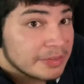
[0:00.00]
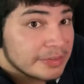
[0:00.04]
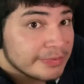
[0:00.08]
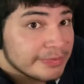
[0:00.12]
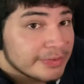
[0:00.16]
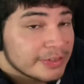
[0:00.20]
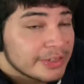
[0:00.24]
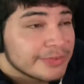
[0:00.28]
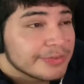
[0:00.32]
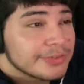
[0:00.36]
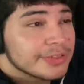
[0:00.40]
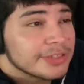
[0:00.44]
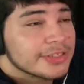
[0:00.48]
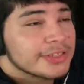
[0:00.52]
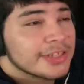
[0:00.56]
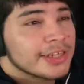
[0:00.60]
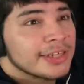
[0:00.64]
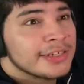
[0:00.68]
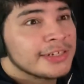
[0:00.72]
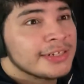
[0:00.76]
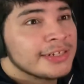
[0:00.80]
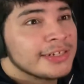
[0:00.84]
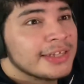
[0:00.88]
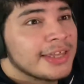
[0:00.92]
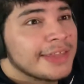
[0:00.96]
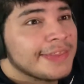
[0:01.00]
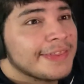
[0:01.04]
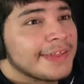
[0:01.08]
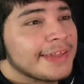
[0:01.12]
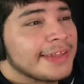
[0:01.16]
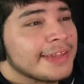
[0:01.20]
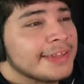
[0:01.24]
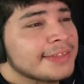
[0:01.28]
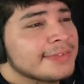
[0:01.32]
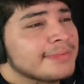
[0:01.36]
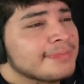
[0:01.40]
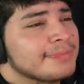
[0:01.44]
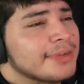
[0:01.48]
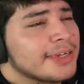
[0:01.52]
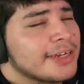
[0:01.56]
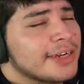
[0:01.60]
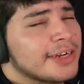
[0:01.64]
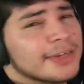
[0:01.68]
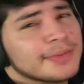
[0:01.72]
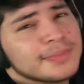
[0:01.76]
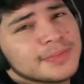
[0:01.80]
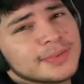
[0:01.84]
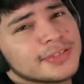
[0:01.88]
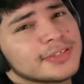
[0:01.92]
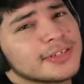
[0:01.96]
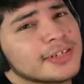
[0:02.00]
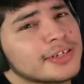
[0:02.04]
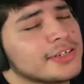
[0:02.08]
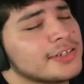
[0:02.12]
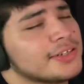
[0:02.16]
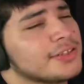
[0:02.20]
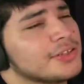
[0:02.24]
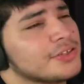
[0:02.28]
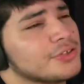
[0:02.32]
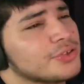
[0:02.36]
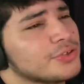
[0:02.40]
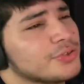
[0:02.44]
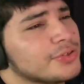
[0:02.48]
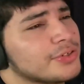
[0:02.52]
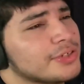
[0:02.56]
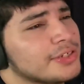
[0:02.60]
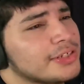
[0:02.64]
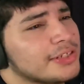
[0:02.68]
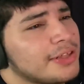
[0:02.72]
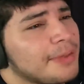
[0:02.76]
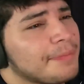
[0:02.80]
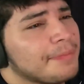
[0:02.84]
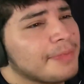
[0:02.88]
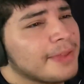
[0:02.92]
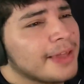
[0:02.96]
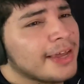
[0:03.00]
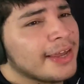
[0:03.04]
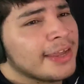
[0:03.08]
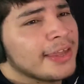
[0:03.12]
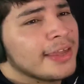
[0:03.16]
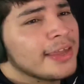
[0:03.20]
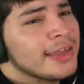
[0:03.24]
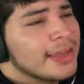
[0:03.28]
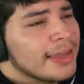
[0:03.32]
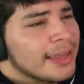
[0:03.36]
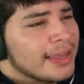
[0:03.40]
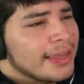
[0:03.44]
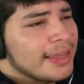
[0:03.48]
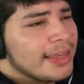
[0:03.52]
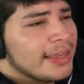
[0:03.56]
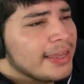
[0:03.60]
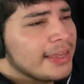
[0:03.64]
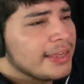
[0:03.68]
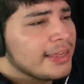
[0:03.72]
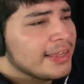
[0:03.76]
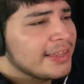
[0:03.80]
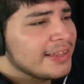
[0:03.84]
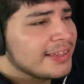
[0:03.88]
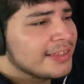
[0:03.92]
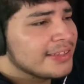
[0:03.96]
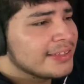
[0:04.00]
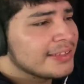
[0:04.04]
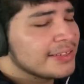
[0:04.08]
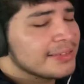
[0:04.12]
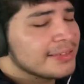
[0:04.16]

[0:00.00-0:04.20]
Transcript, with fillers: were just done, and then my arm started to sore in the night, and